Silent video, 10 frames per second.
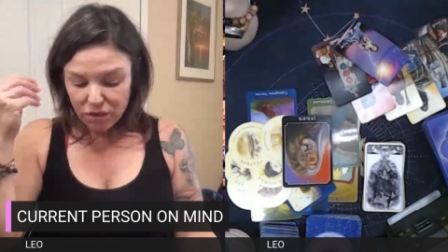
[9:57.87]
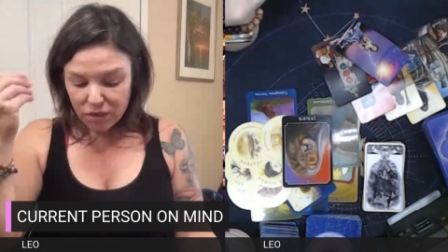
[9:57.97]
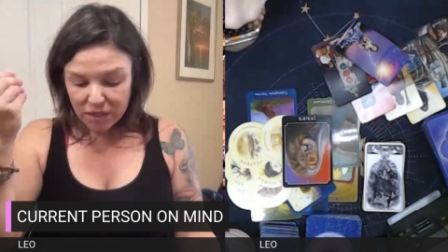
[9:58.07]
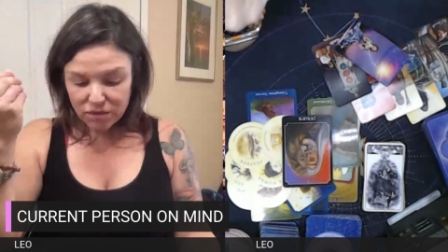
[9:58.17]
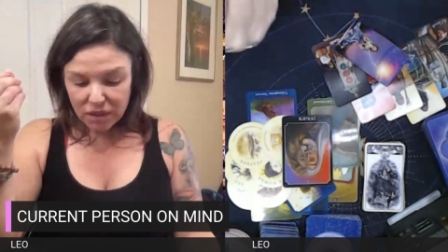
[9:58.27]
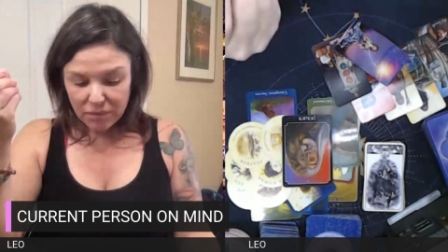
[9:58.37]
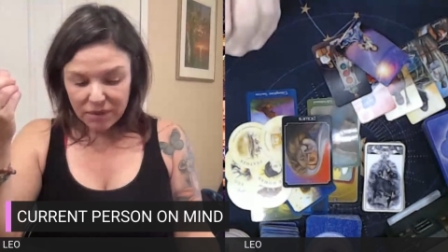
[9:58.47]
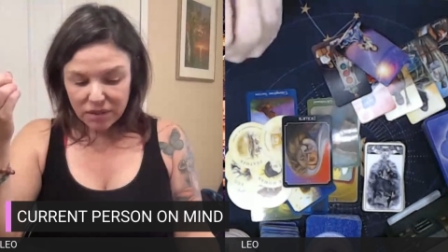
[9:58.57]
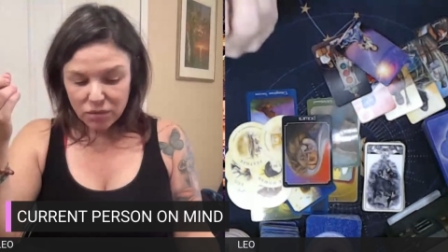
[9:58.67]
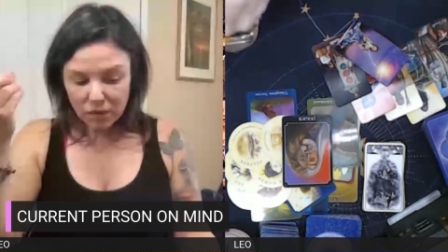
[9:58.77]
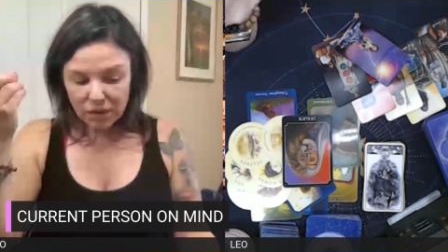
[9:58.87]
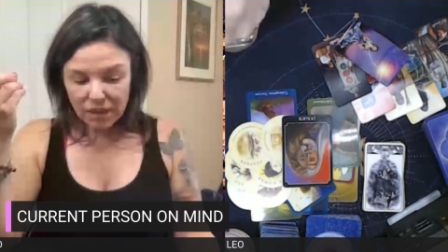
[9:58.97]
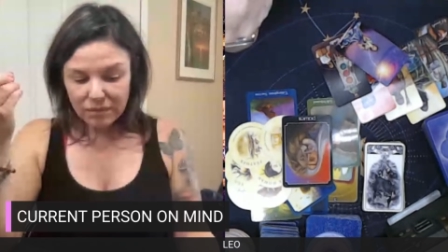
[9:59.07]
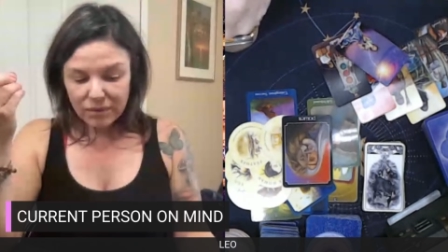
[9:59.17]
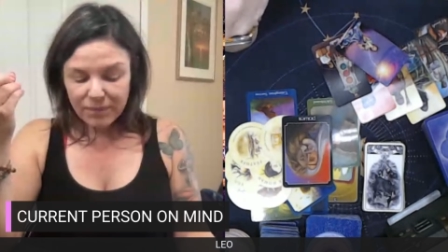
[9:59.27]
you guys are coming into
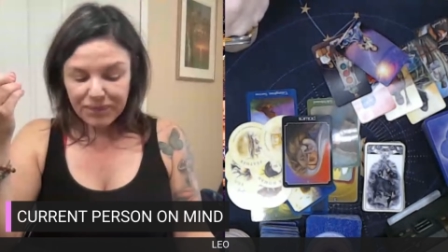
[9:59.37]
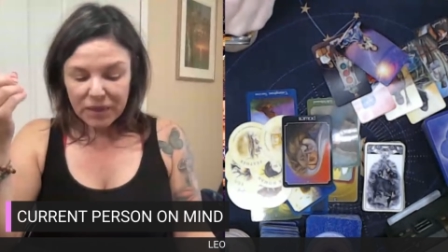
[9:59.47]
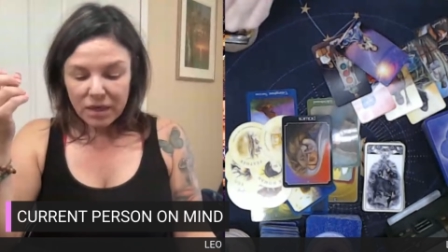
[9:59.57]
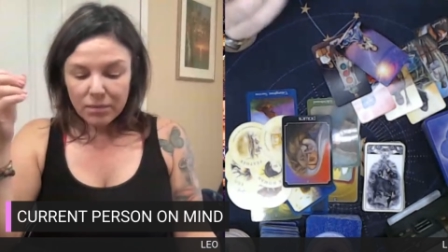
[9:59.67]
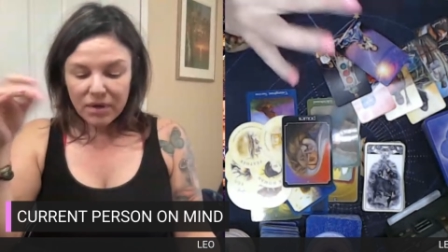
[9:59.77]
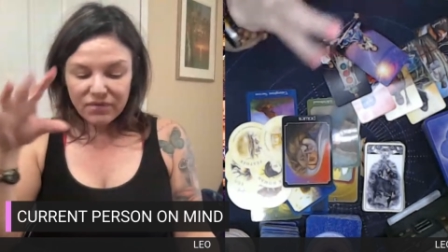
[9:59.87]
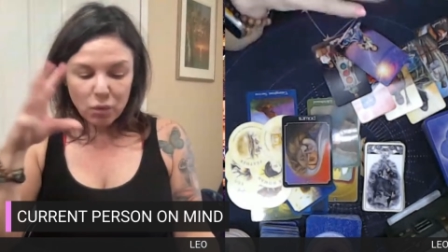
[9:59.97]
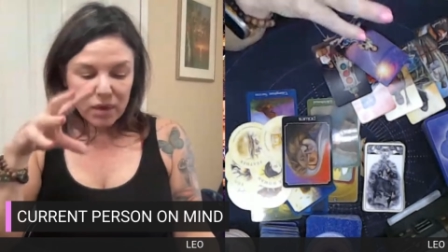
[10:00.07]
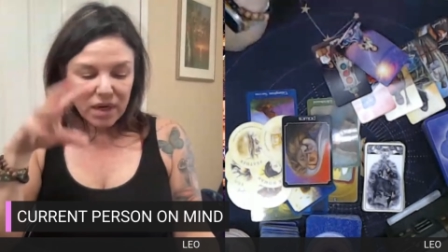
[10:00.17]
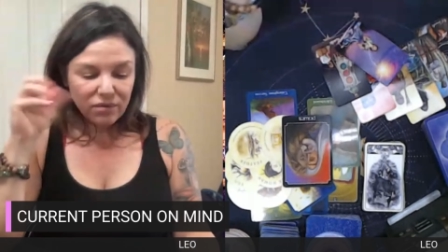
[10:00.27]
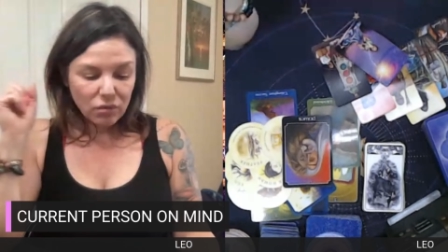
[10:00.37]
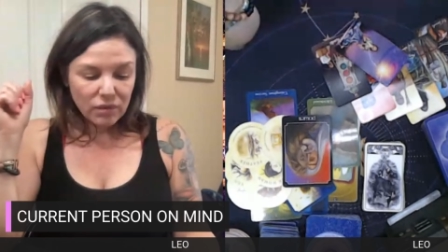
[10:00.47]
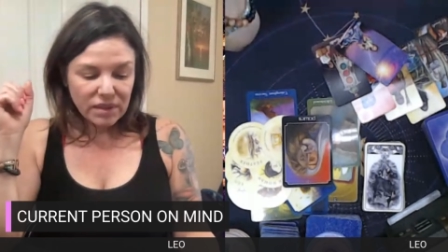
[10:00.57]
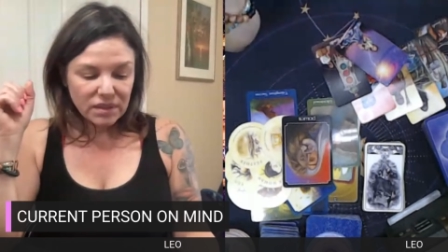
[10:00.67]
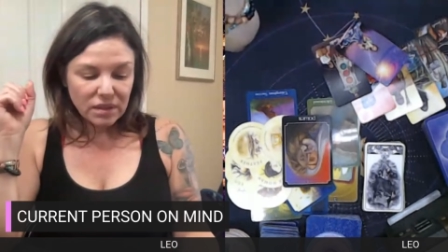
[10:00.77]
alignment, but for whatever
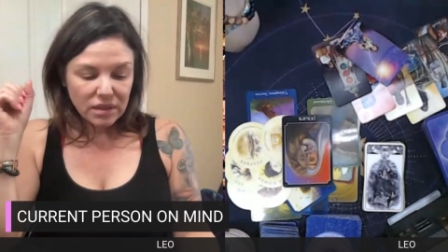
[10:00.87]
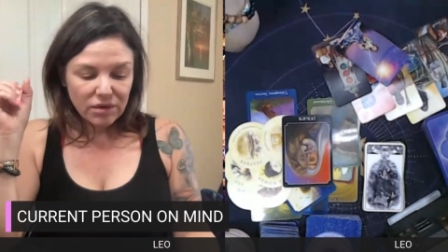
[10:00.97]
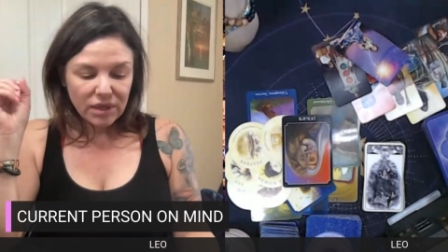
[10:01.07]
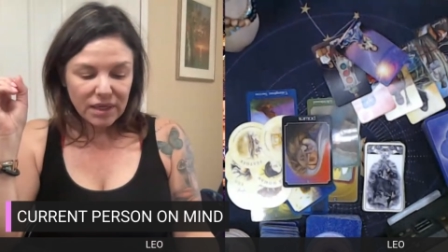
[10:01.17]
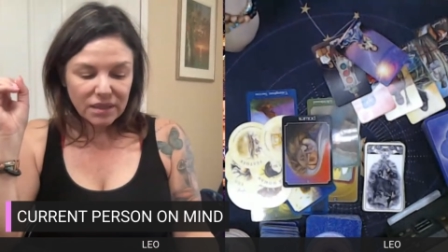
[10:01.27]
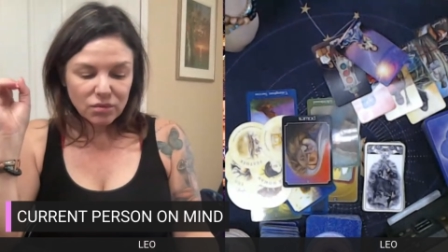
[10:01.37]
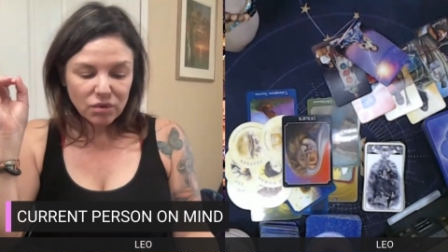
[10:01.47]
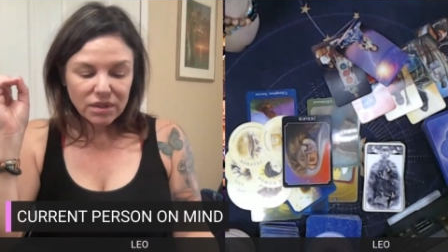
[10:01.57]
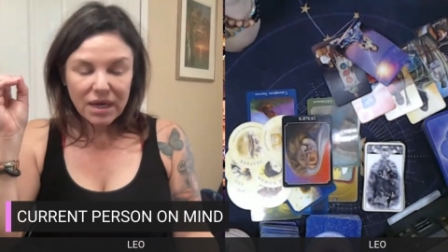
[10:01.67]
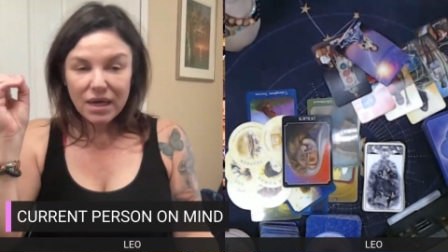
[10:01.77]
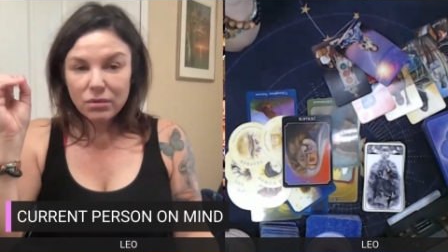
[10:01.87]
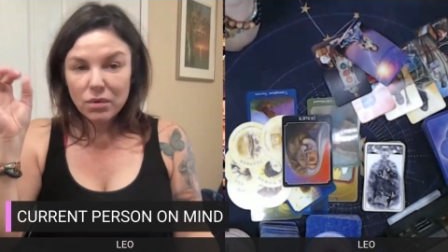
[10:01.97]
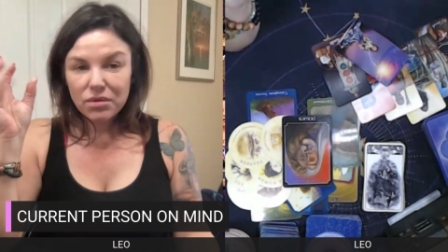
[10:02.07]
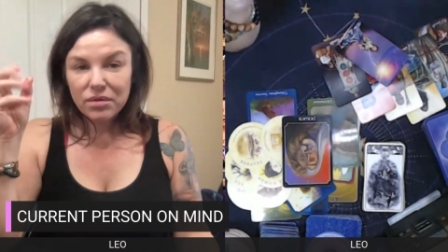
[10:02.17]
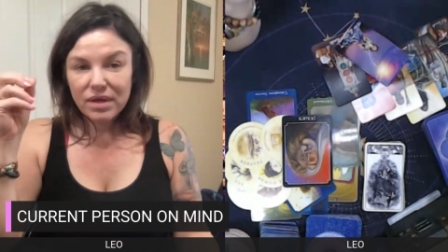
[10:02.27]
reason, their hands were tied,
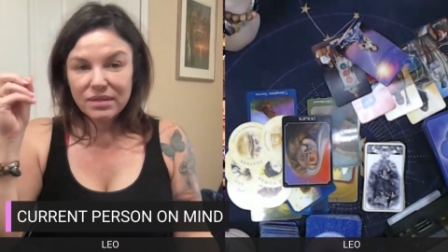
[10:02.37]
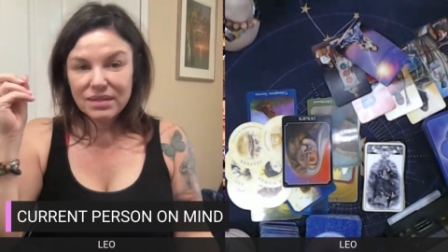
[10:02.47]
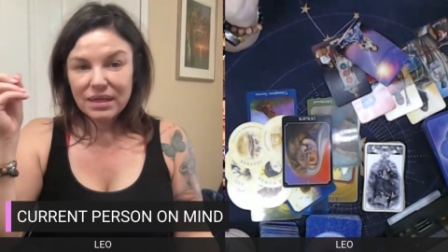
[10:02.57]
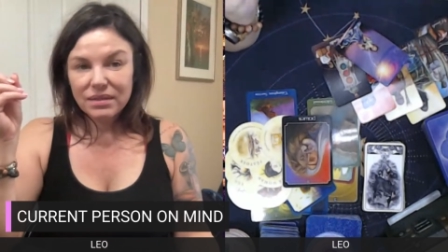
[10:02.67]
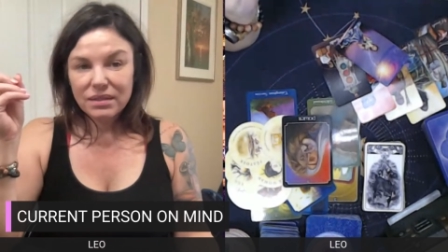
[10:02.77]
whether they said